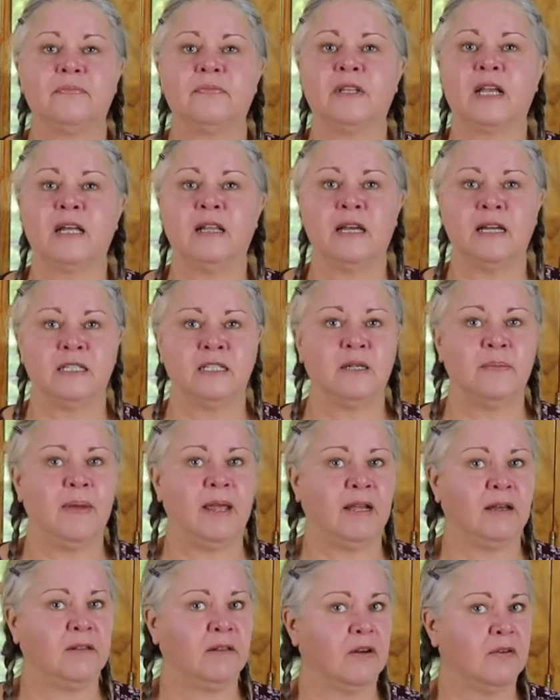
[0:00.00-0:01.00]
I like to
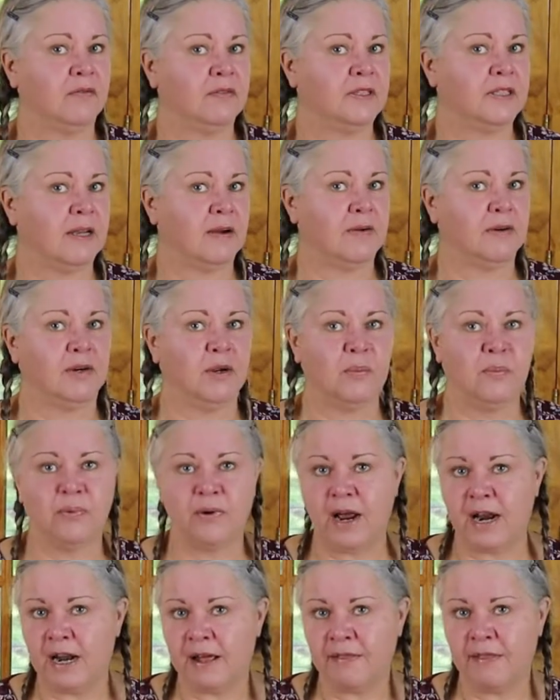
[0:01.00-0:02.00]
make a loaf of sourdough
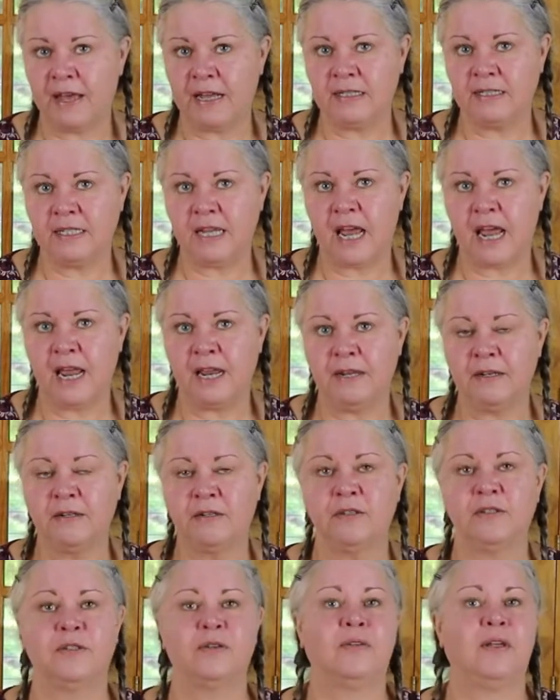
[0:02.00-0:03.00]
bread on that day
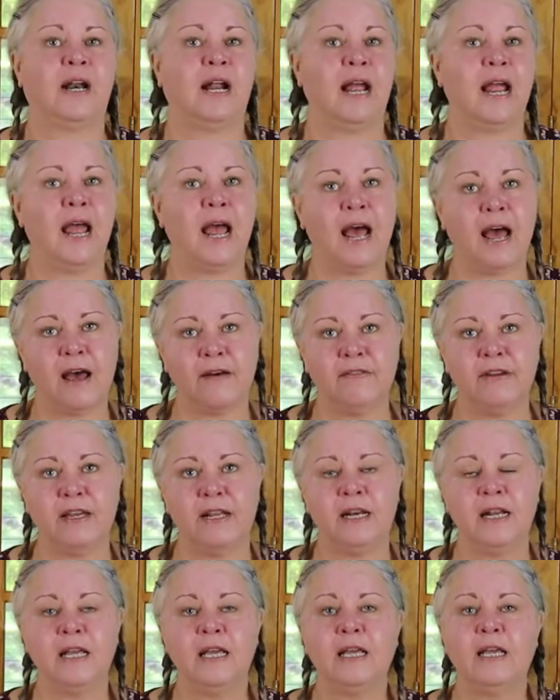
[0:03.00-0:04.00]
so that I have
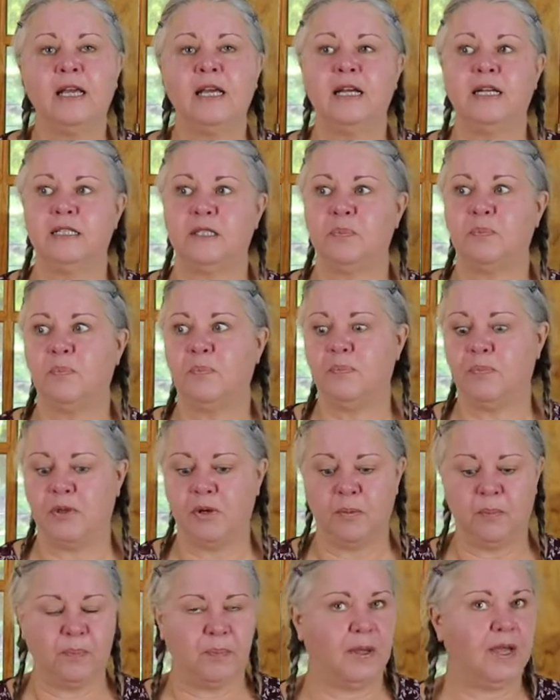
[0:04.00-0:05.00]
it.
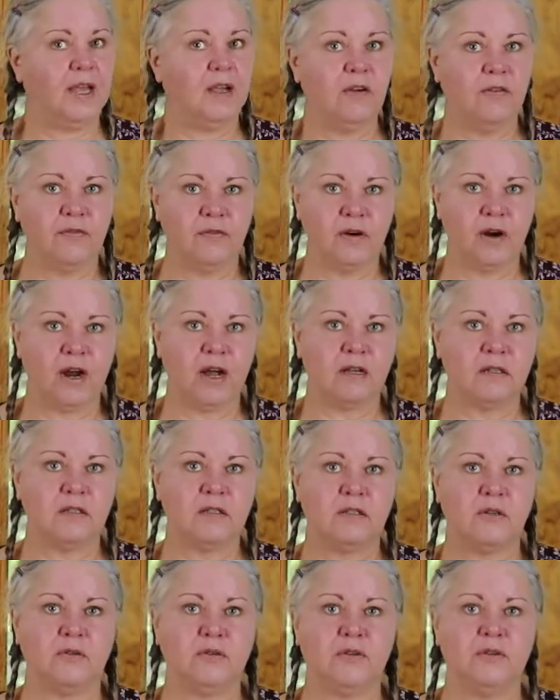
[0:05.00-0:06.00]
They're big for us,
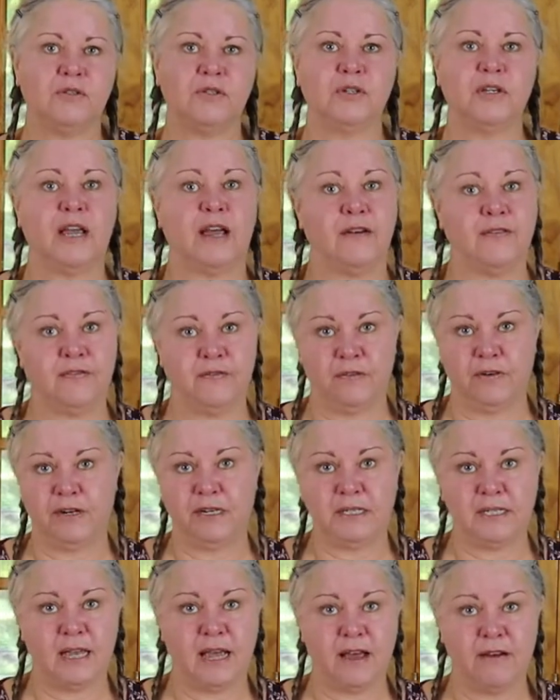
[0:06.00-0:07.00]
so usually I
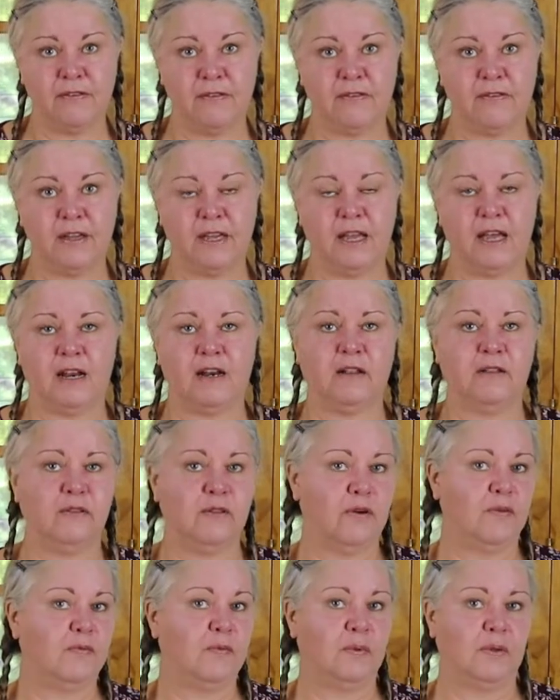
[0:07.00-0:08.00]
freeze half of it, and a
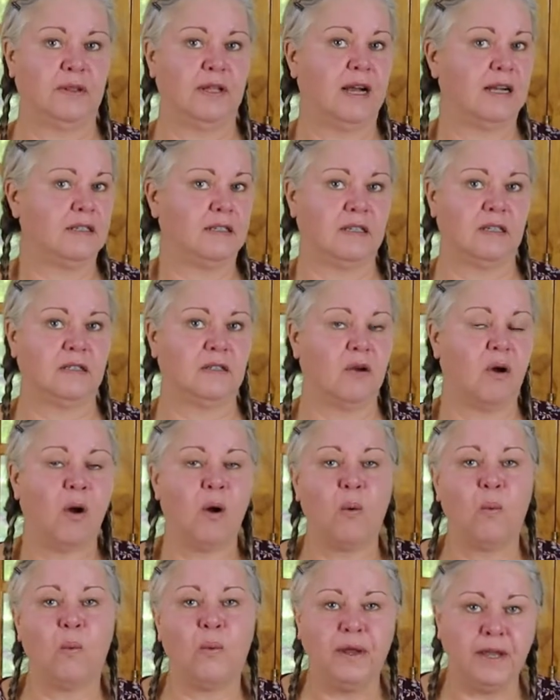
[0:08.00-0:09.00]
loaf will last us
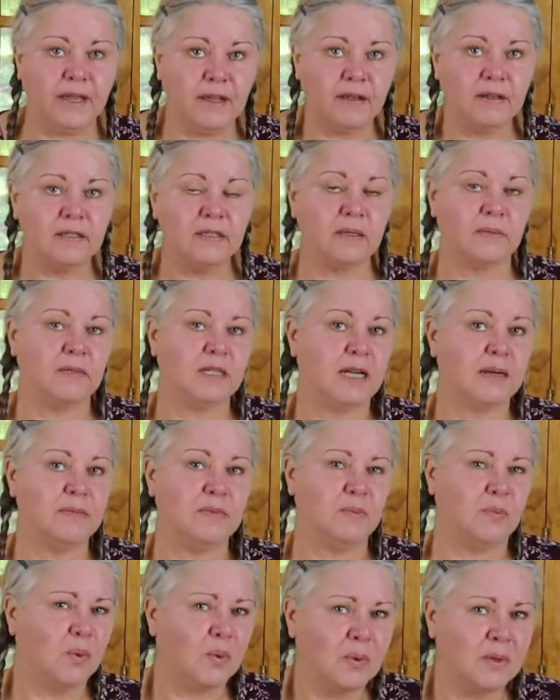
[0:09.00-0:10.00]
all week,
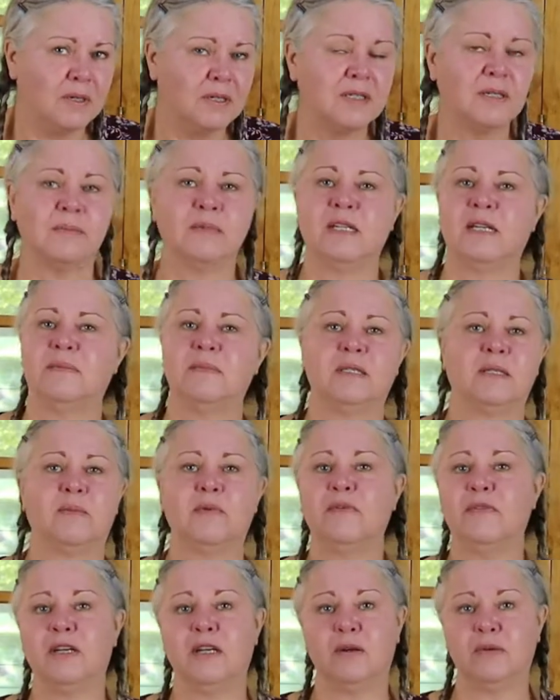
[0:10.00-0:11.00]
sometimes more, sometimes some
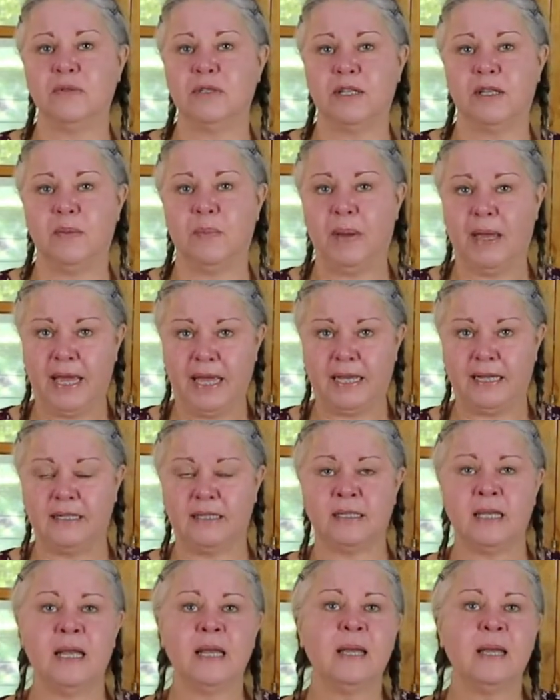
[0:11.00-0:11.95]
of it goes to the pigs.